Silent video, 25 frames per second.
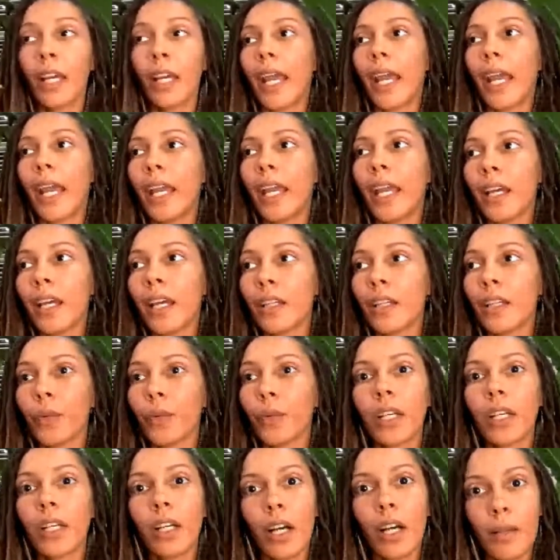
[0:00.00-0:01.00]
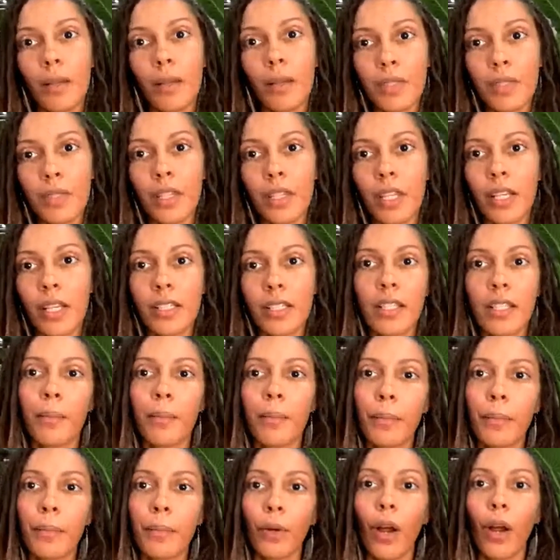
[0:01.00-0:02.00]
And when it comes to things that
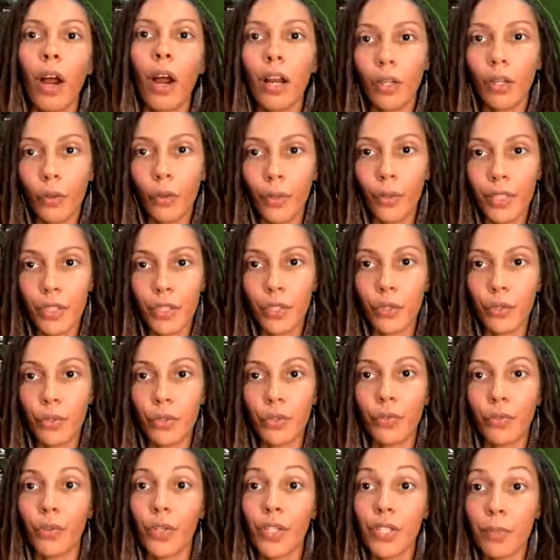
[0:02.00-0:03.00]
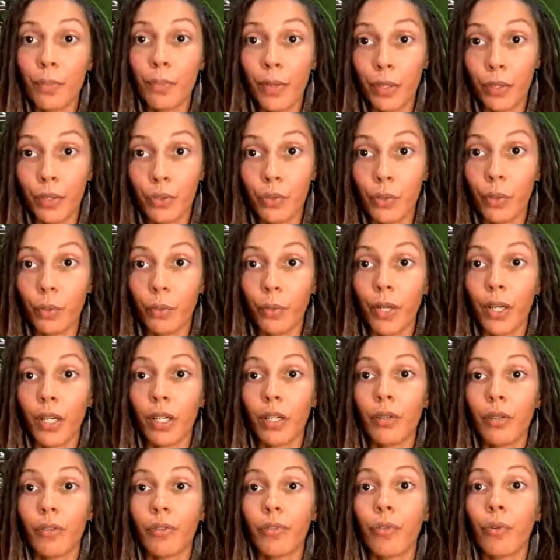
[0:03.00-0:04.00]
people are going to use for spiritual
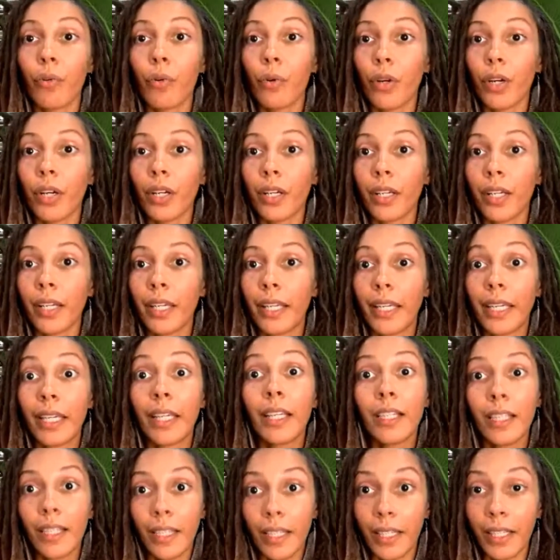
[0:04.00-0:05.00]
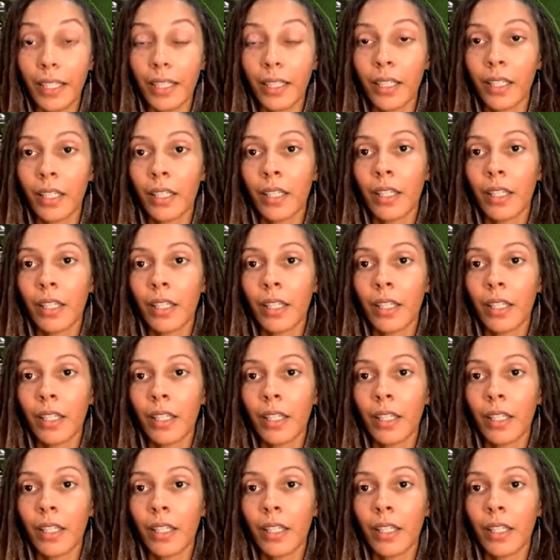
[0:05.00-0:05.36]
work, for healing,